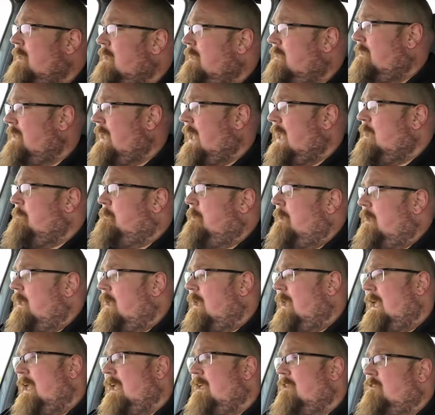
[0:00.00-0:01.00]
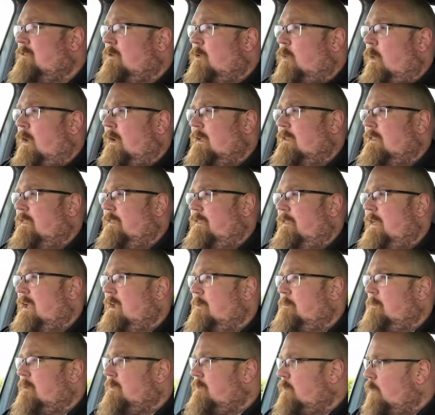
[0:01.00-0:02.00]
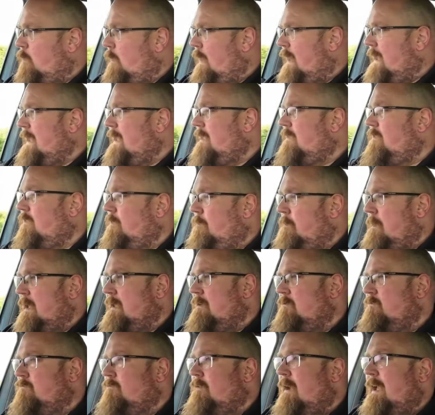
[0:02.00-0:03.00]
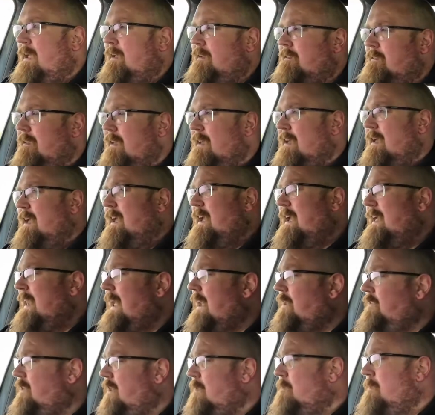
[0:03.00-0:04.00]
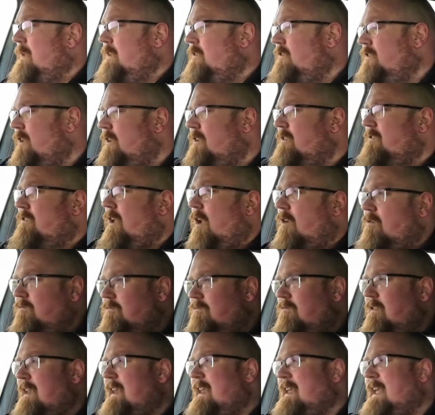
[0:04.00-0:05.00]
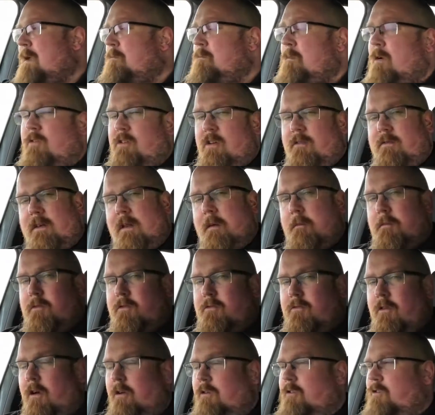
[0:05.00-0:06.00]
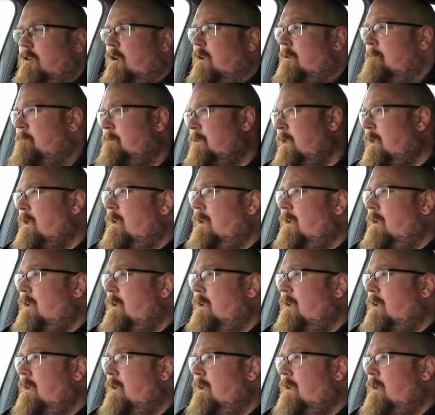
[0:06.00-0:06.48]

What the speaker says: The A-pillar is quite thick, but the way it's been raked, it actually means you don't really get much of an obstruction